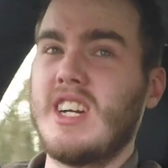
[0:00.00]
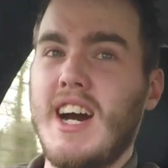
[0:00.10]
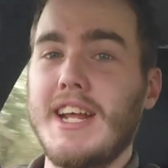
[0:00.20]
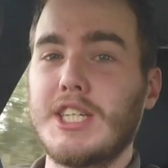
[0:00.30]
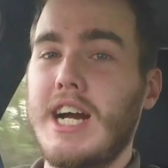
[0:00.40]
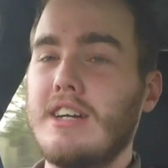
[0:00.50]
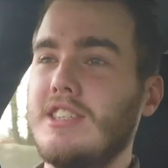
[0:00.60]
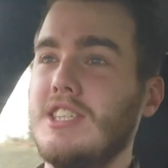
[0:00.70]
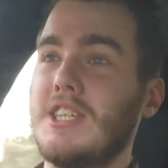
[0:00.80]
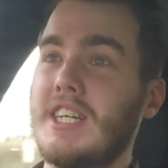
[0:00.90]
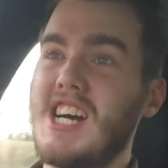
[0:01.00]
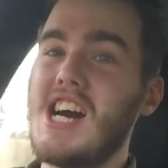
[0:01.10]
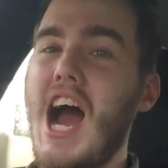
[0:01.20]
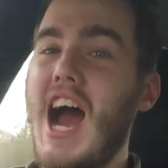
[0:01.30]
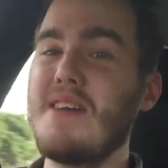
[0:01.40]
It kind of shouts at you going,
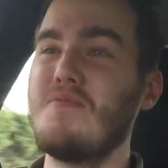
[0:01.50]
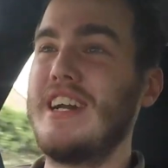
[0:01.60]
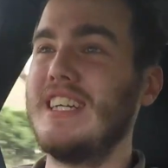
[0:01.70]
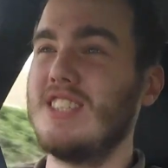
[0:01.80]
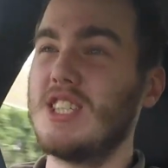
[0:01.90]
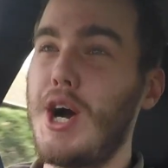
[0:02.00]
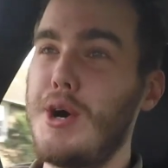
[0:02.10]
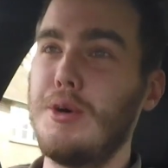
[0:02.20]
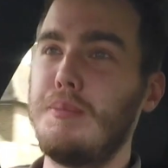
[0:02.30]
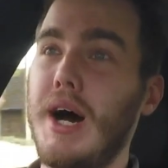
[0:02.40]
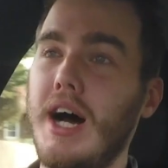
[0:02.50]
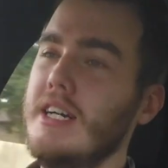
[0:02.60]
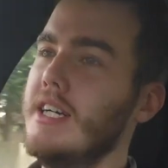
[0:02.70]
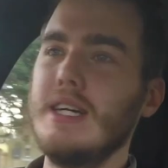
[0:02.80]
I'm ready to go, but